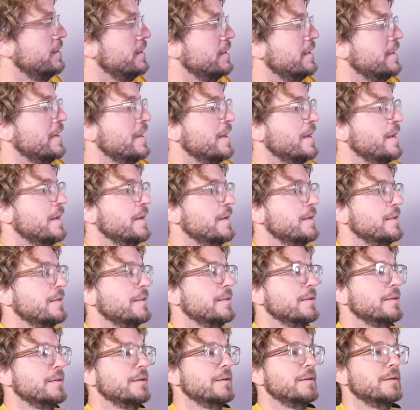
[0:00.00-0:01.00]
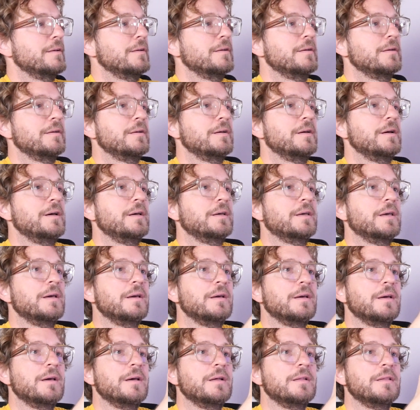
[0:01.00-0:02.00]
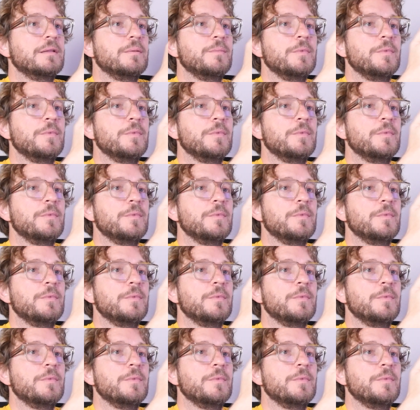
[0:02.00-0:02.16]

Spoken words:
the night I can get the